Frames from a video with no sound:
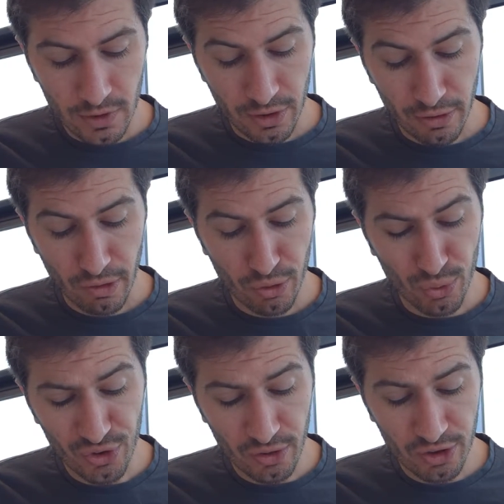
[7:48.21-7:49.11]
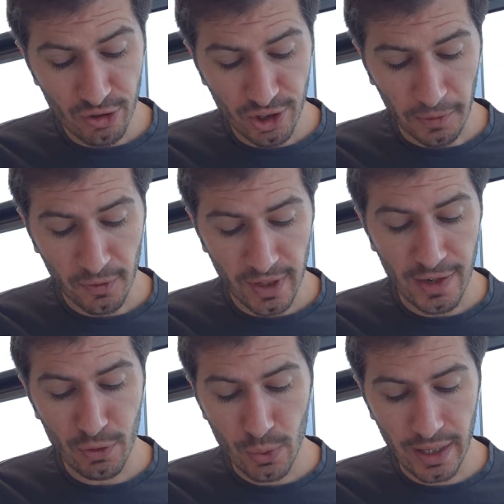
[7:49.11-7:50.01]
So there are also 2 types of
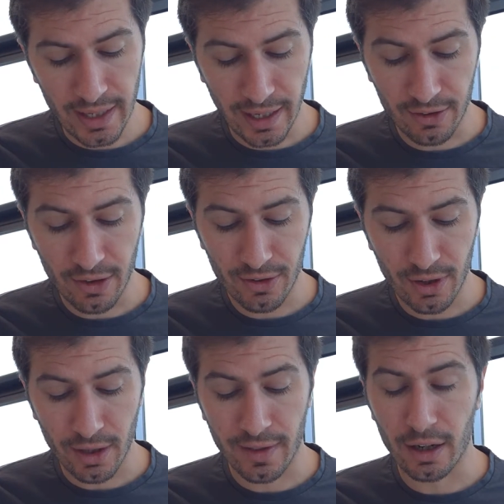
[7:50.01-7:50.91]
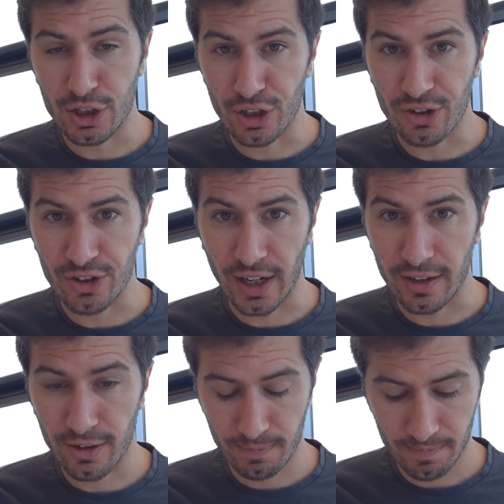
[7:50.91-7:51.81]
either way cases that are just
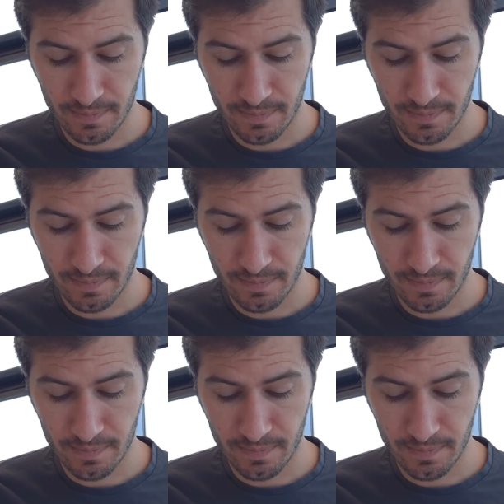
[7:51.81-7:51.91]
sent: